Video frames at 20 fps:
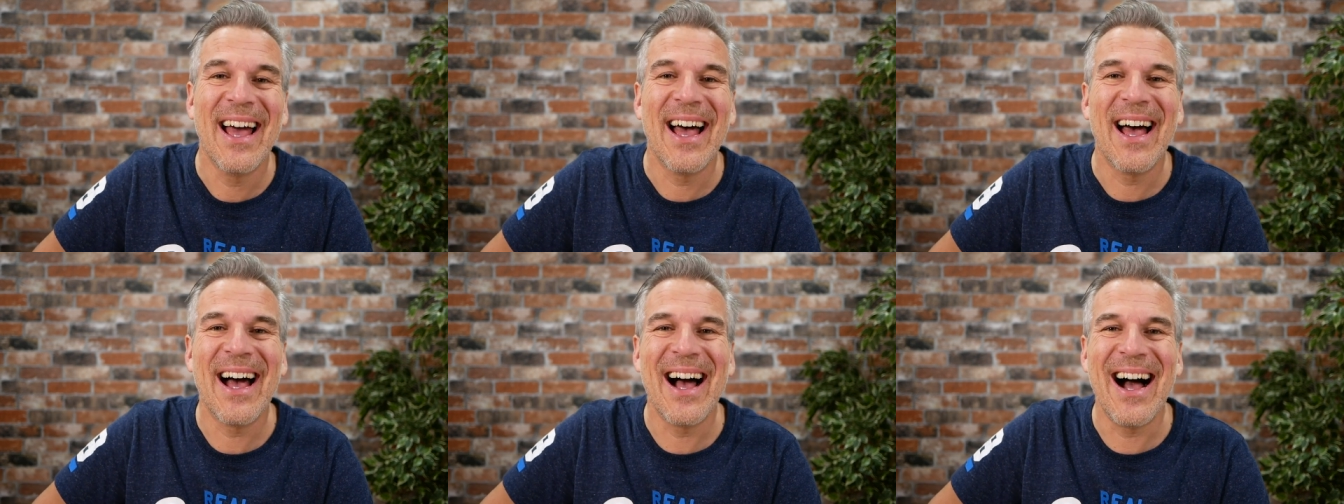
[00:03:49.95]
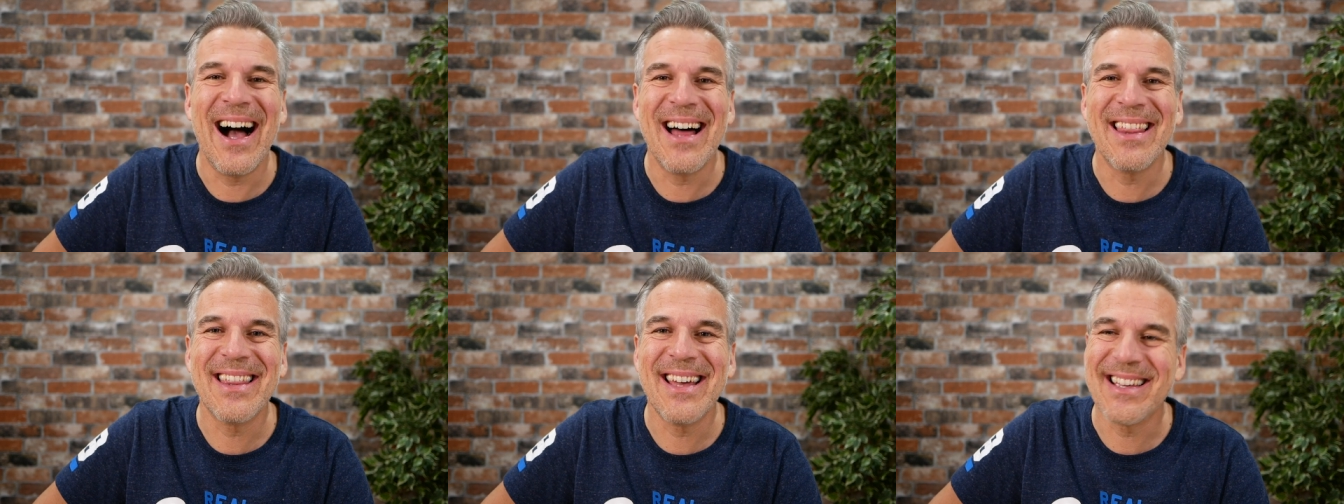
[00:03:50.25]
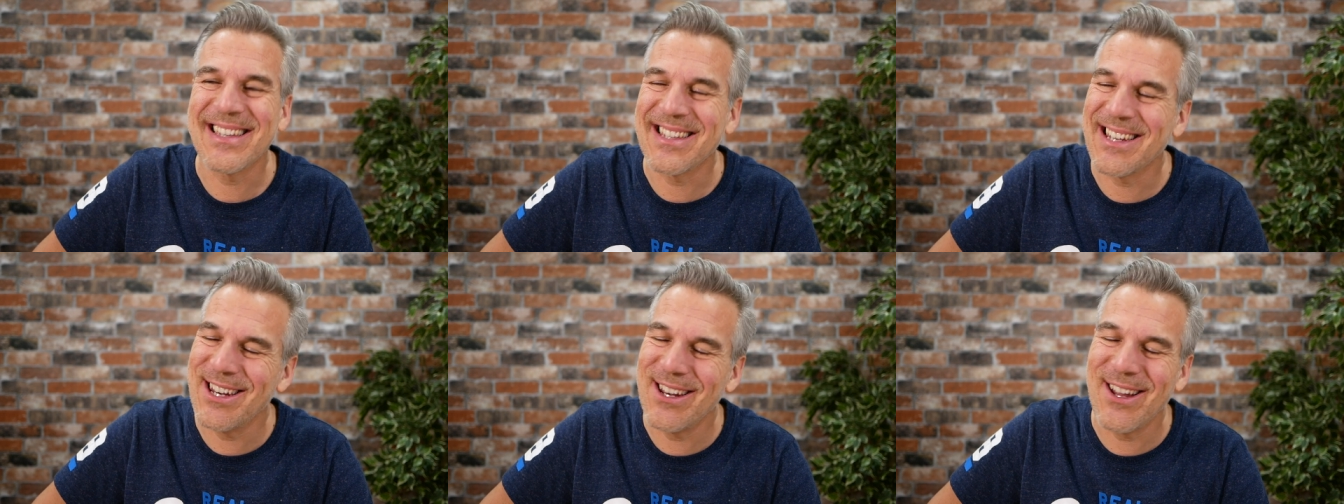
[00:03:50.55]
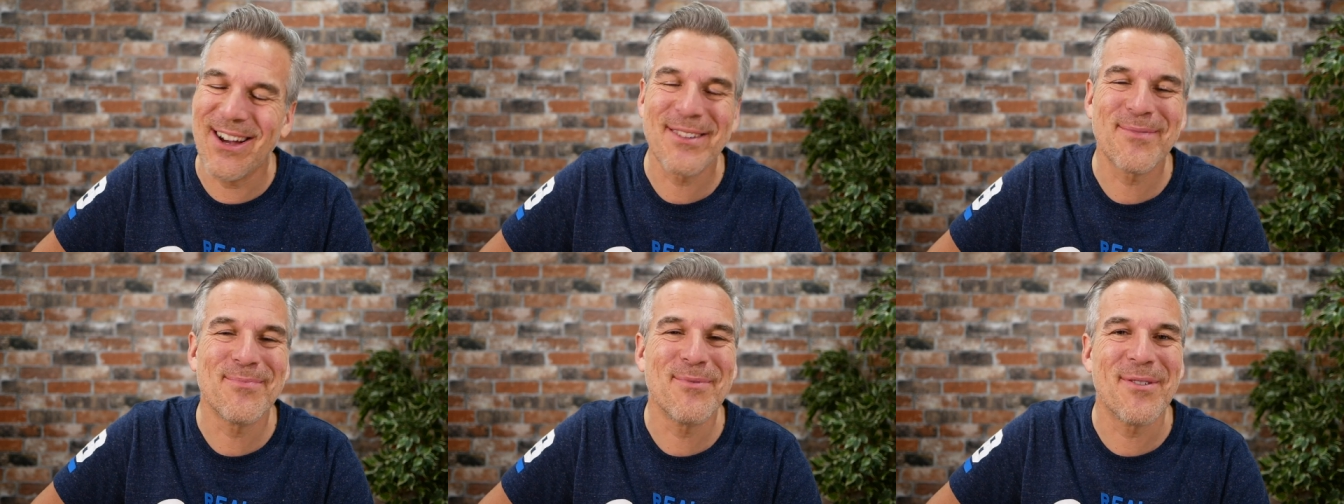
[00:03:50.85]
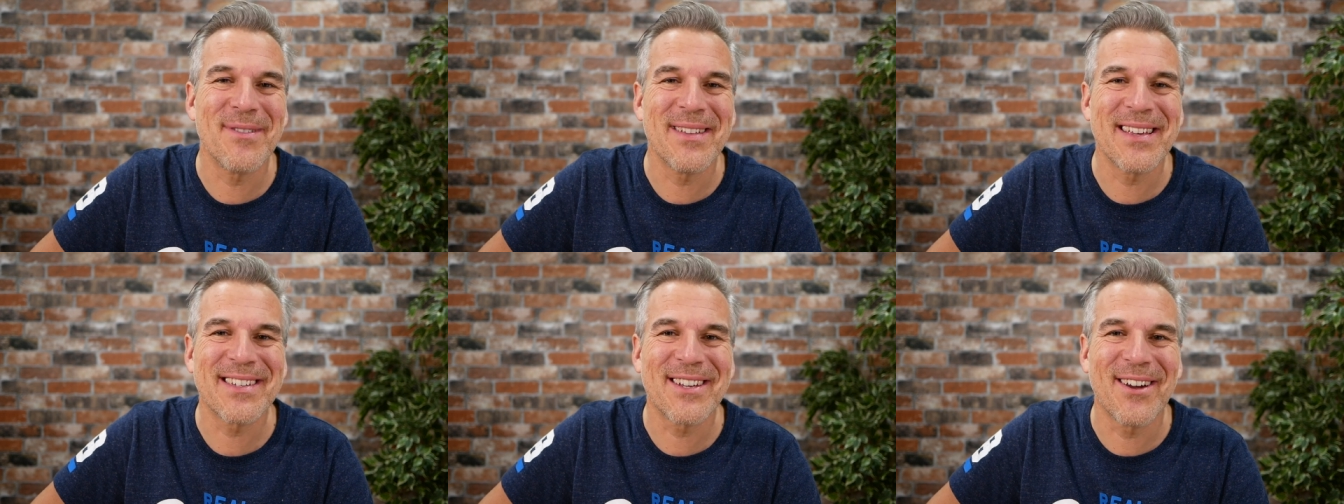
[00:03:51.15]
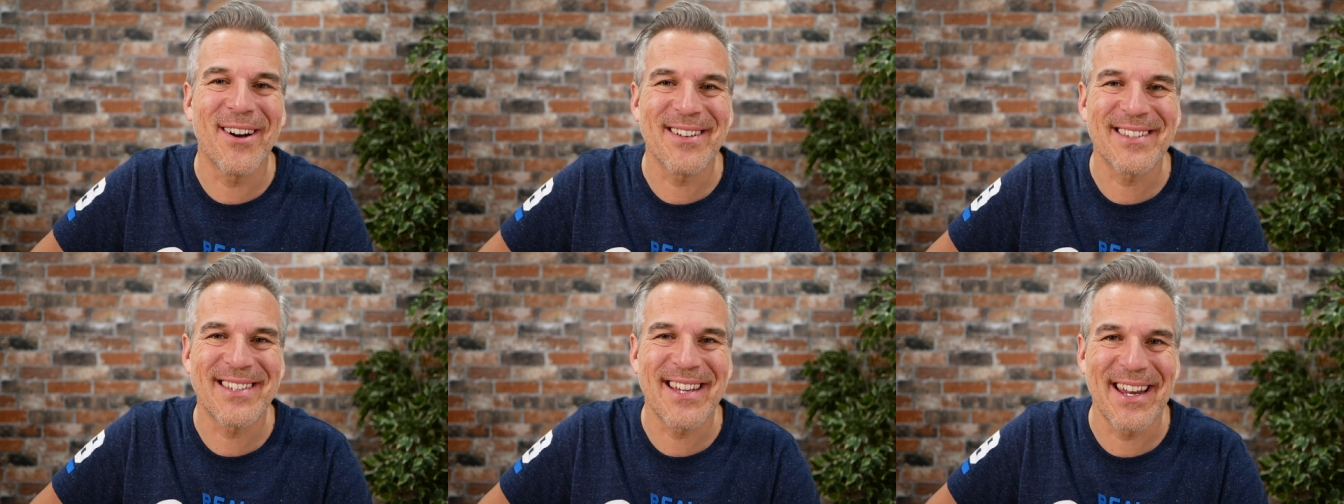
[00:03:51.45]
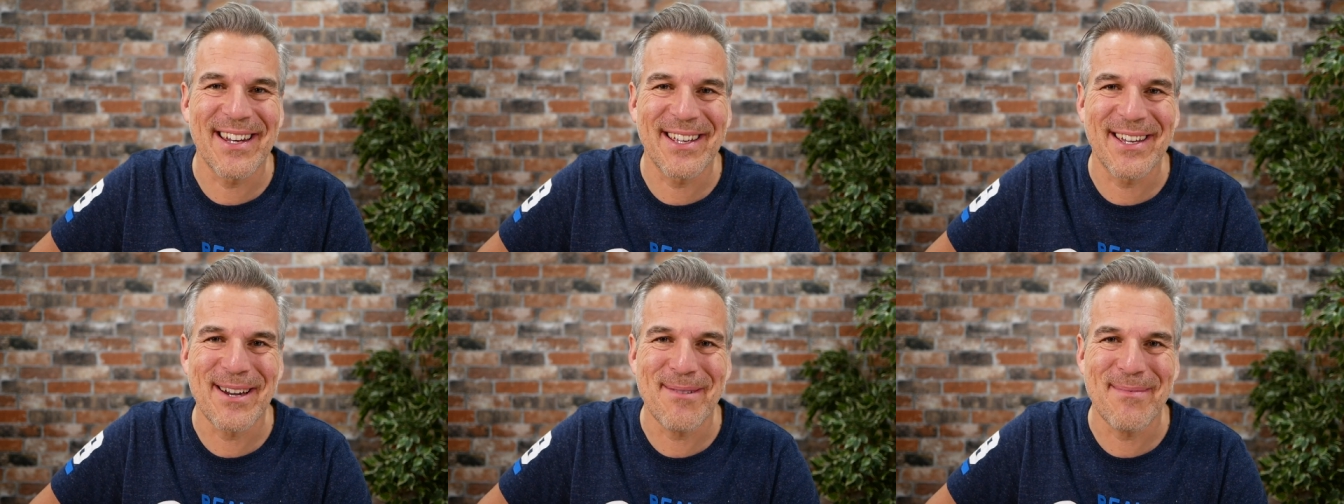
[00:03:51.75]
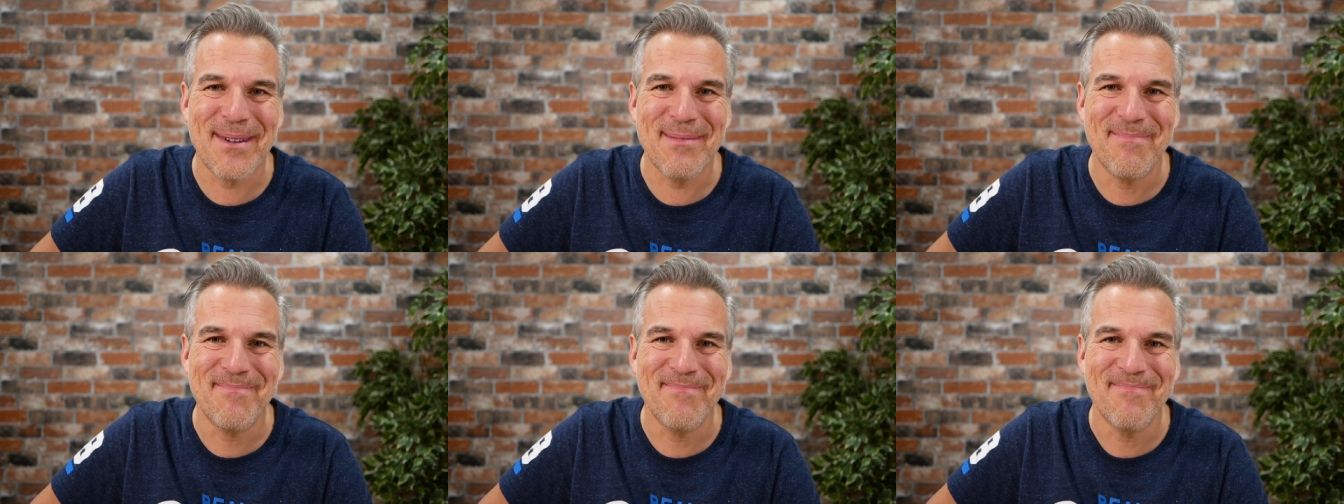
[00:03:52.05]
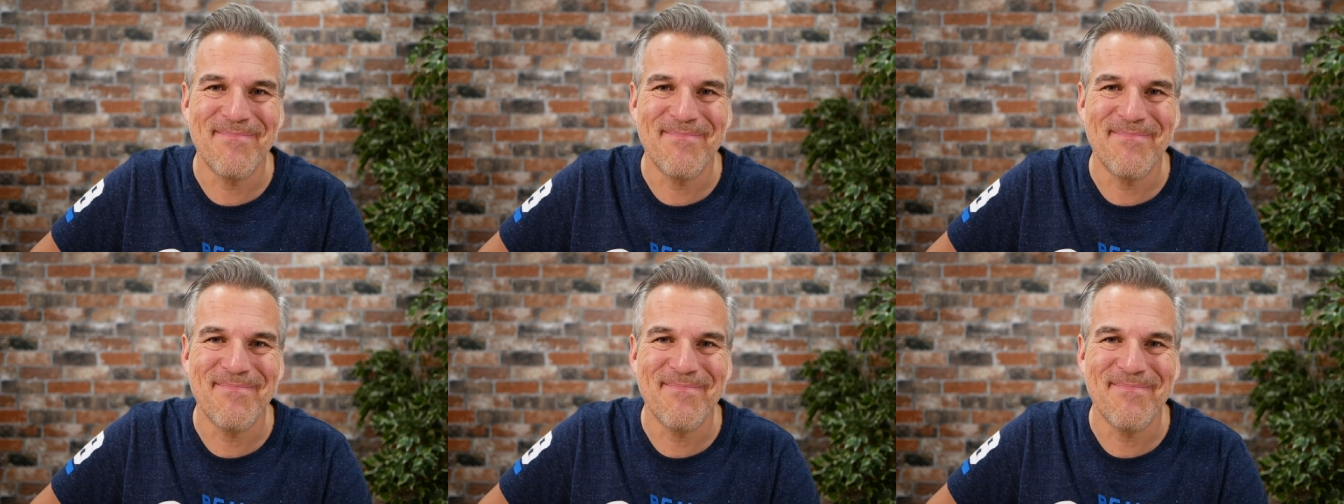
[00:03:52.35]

Uh, there's lots more of this content coming.